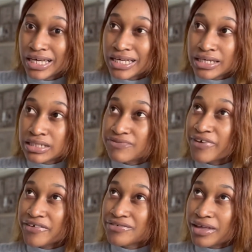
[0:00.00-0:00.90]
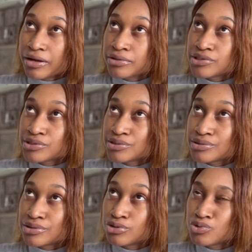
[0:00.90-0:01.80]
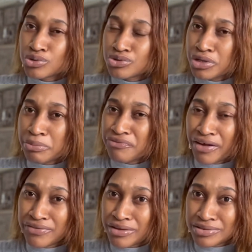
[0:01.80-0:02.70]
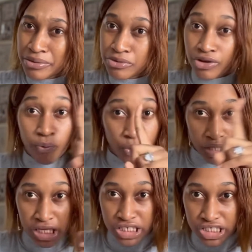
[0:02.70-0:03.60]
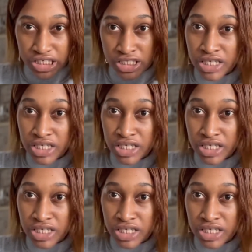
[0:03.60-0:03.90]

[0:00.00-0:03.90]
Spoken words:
is 5,200 or 5,300, 1 kg.